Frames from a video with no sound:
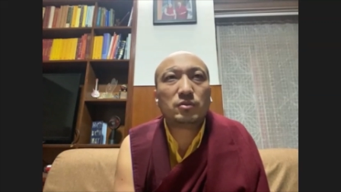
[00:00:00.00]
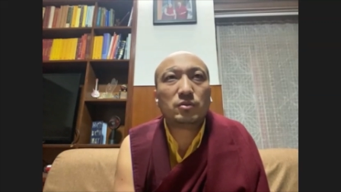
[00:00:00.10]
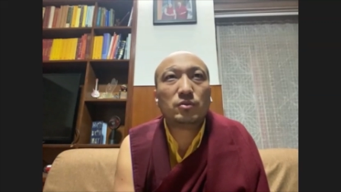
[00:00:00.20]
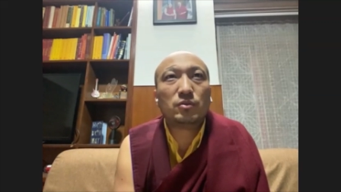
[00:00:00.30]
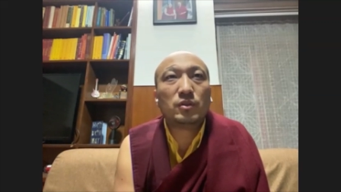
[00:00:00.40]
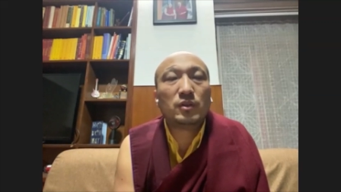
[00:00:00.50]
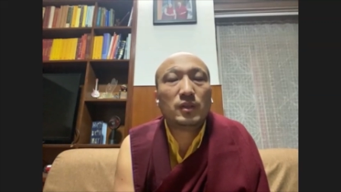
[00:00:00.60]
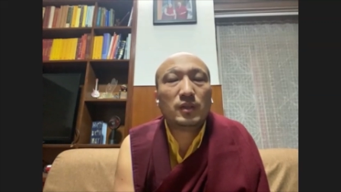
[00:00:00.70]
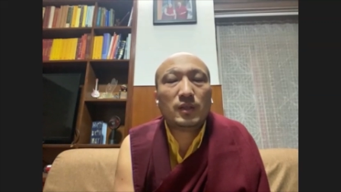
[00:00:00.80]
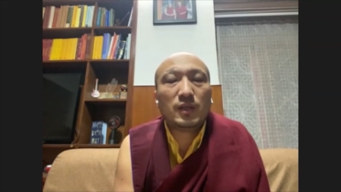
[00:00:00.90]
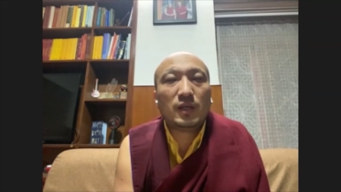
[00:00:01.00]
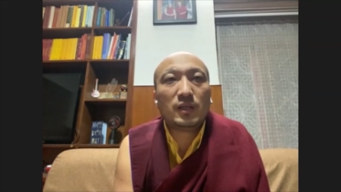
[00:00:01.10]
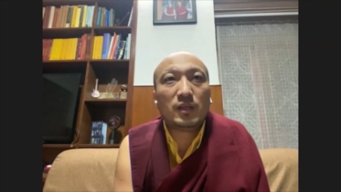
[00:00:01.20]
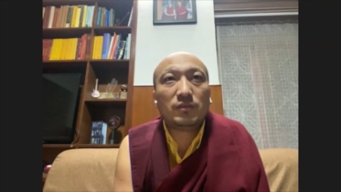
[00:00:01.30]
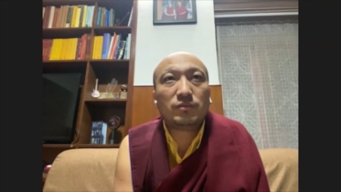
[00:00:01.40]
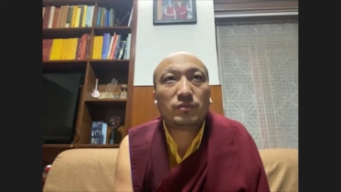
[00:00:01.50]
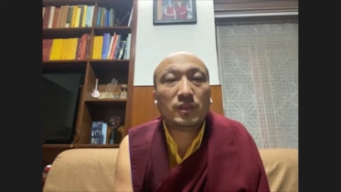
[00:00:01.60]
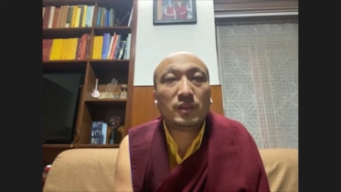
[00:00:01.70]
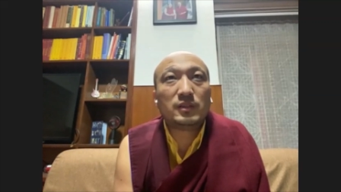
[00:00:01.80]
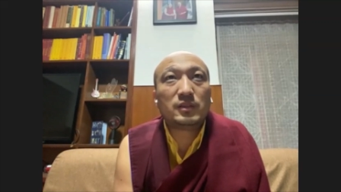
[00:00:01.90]
So I have
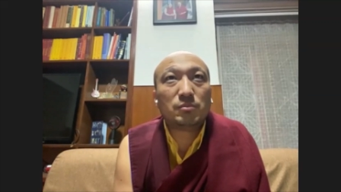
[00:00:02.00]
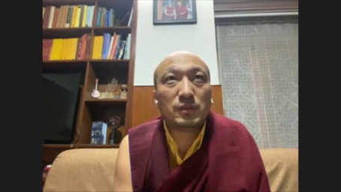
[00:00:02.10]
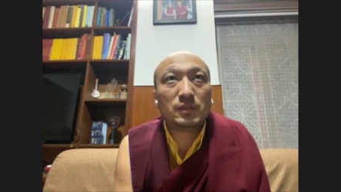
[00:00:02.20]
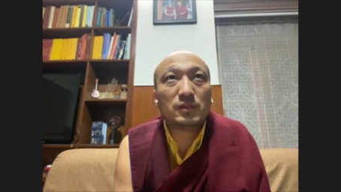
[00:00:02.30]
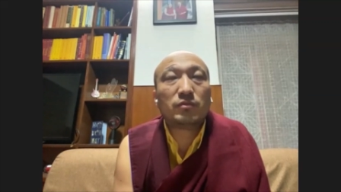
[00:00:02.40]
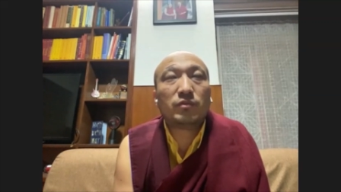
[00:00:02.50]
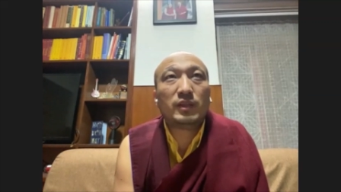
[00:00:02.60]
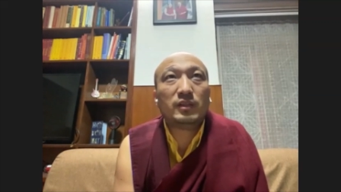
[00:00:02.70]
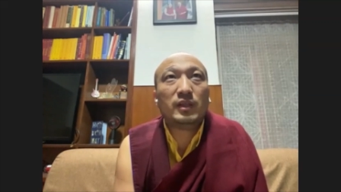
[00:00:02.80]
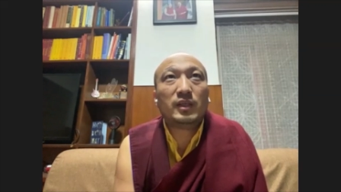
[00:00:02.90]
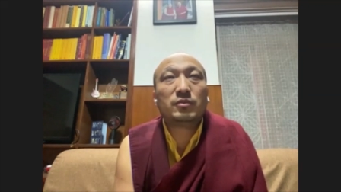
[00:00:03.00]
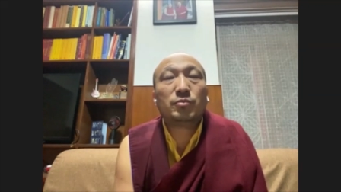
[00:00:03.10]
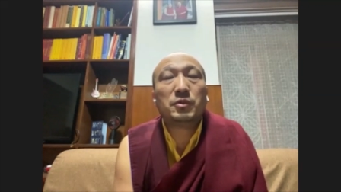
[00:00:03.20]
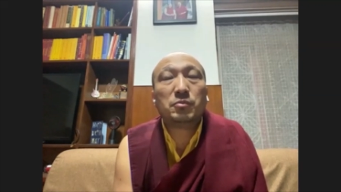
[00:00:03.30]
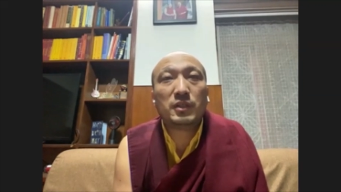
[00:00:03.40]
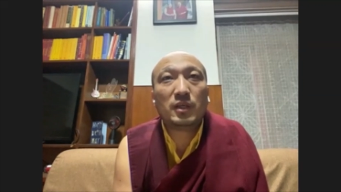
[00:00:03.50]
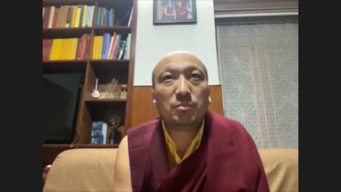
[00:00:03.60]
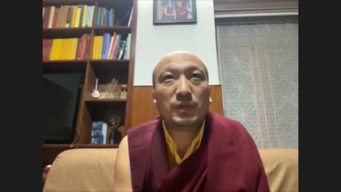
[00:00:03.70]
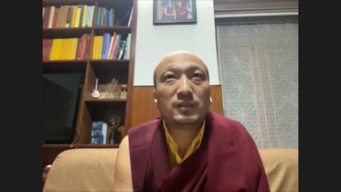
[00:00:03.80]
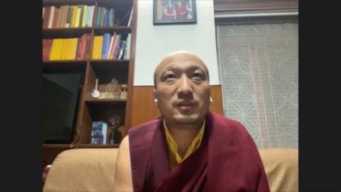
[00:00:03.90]
uh, tremendous faith that when we are
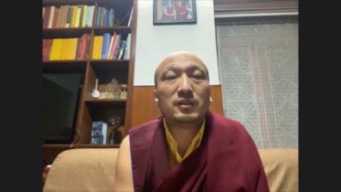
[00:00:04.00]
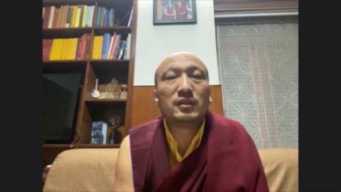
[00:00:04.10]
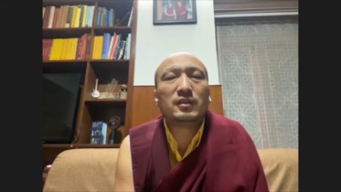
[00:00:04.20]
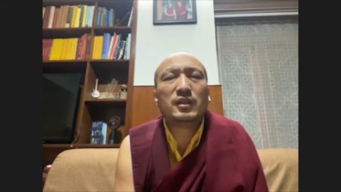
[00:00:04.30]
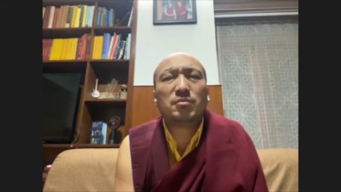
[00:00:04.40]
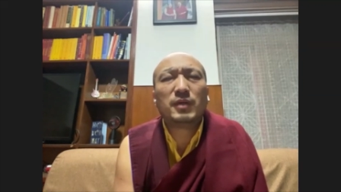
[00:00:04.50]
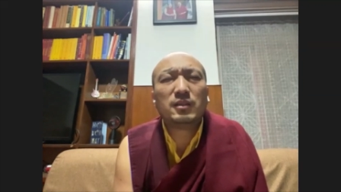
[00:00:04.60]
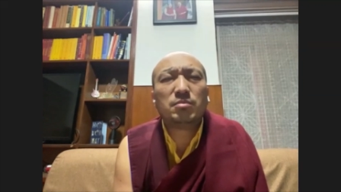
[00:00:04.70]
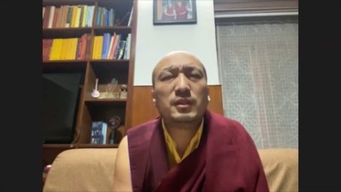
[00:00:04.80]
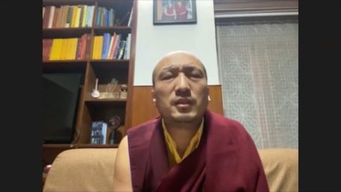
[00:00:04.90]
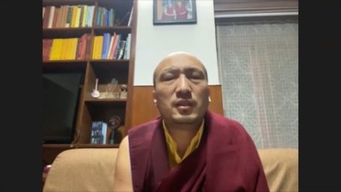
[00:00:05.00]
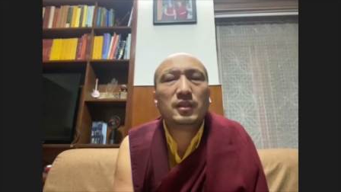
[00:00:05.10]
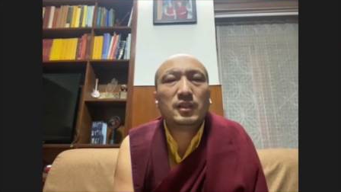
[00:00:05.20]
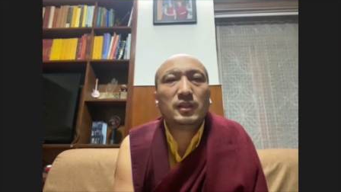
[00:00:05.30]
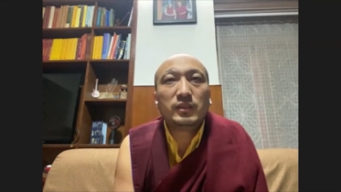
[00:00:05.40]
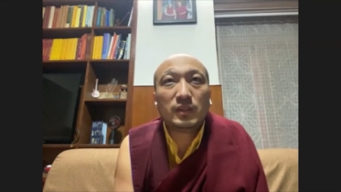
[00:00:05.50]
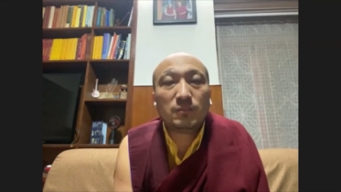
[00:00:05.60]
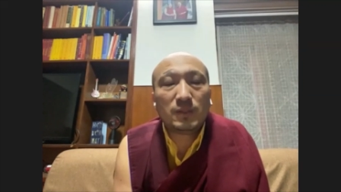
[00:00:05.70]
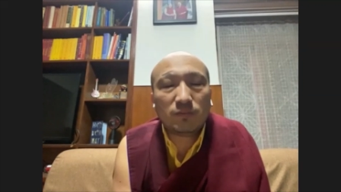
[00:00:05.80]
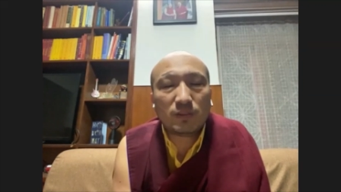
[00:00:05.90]
practicing, there might be
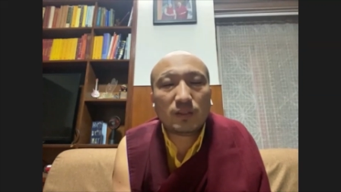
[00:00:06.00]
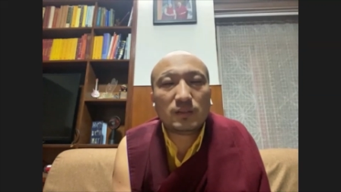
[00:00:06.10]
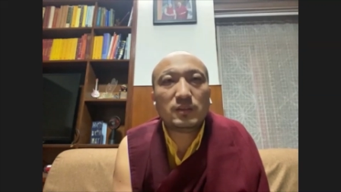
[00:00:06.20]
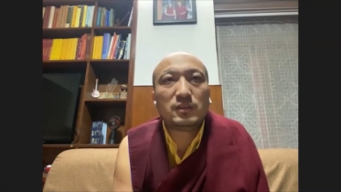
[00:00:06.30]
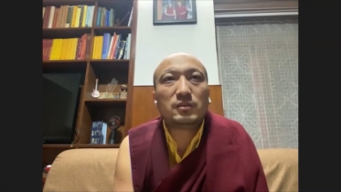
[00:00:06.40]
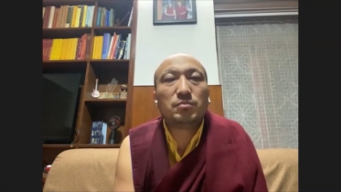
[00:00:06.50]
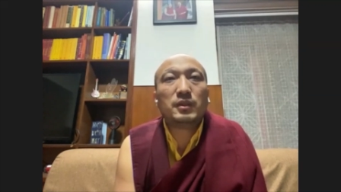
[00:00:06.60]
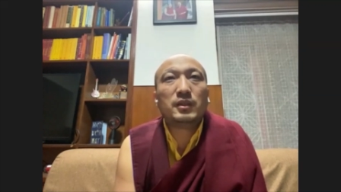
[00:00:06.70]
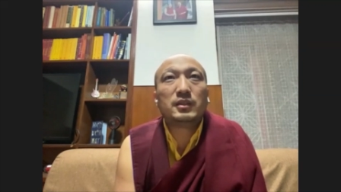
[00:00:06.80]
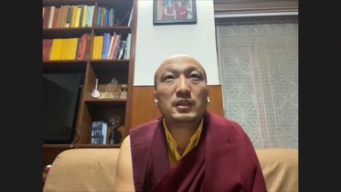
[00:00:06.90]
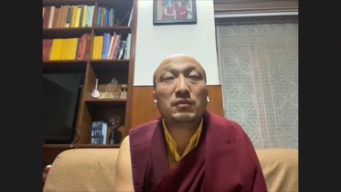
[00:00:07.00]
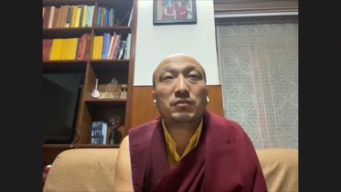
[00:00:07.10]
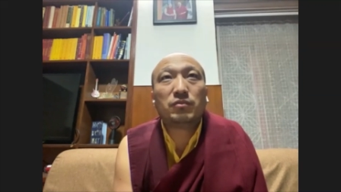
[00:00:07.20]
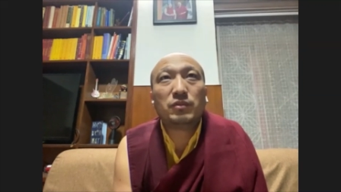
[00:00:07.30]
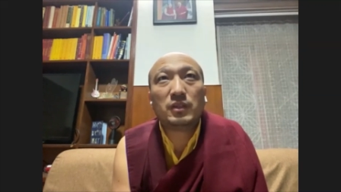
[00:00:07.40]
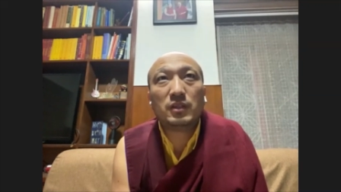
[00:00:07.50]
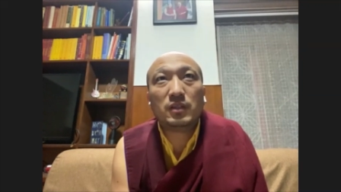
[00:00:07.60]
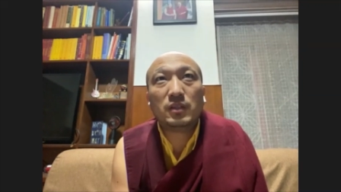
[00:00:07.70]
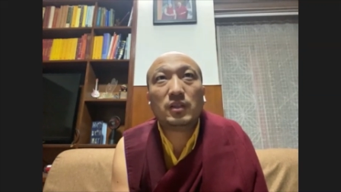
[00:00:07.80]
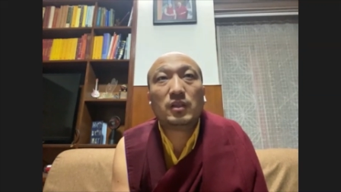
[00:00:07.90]
some difficulties, but if
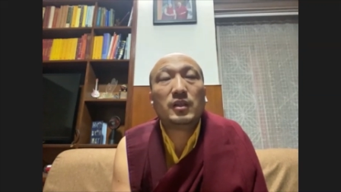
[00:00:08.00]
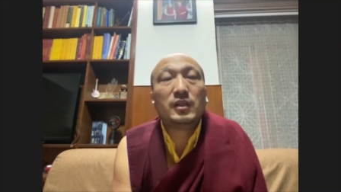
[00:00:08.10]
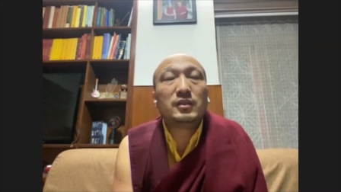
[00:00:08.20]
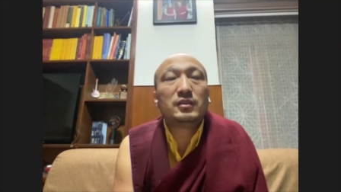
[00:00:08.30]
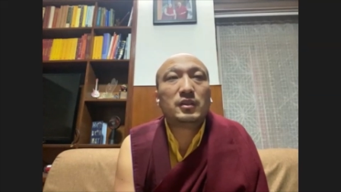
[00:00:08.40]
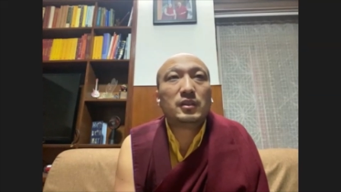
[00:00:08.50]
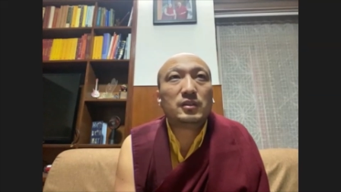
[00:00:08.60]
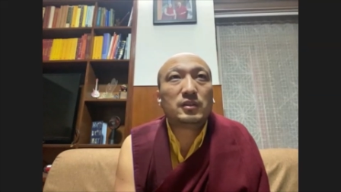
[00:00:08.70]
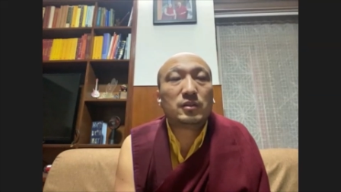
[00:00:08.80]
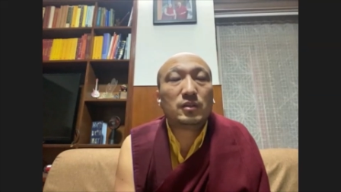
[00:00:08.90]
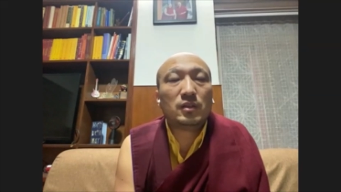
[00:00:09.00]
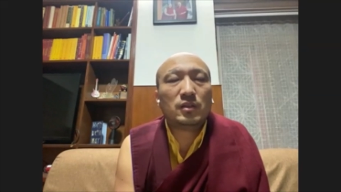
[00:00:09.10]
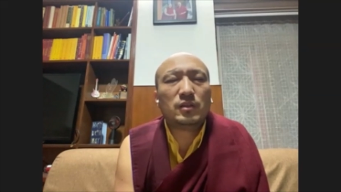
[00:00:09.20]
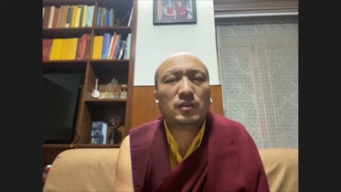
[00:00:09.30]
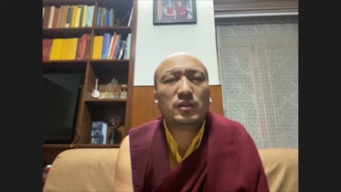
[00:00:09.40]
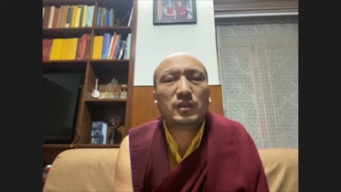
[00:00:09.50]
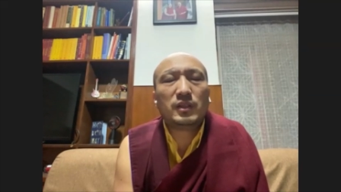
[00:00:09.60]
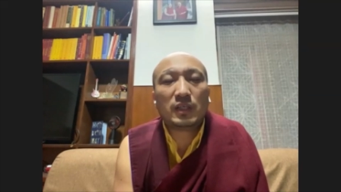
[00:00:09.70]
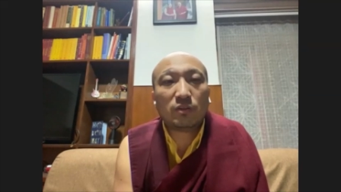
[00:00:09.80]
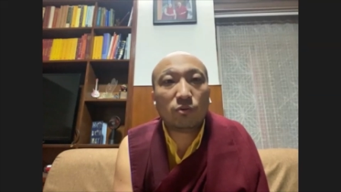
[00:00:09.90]
we just uh,
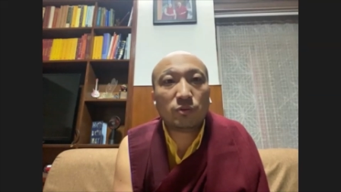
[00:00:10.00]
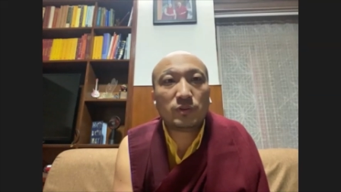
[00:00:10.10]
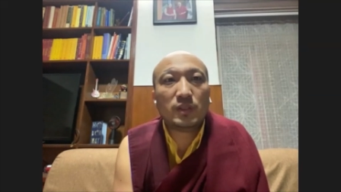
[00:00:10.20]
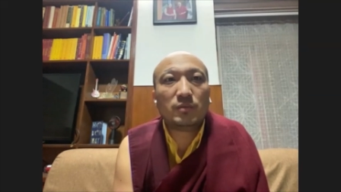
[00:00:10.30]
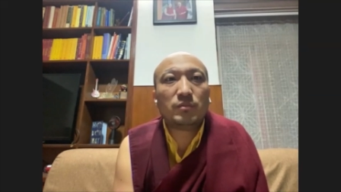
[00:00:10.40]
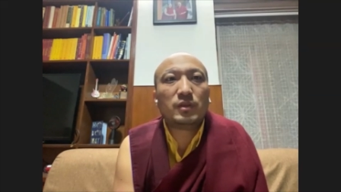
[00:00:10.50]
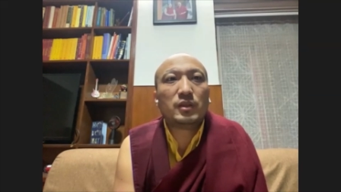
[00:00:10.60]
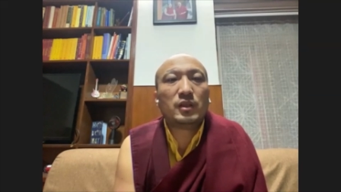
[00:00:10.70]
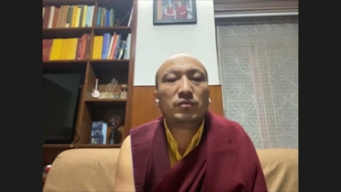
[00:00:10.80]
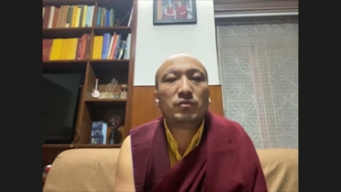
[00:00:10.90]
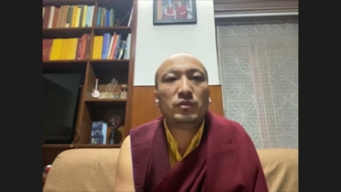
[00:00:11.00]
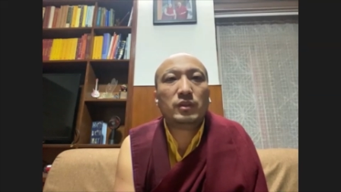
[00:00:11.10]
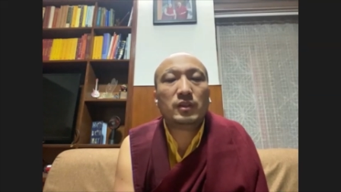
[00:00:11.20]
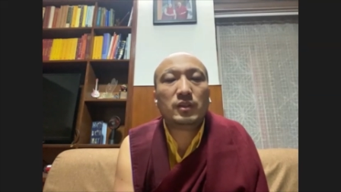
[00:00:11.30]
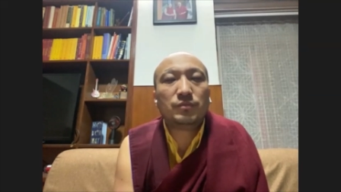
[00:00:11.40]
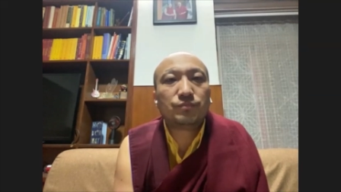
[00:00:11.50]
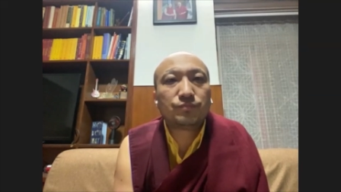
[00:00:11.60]
ignore them, if we,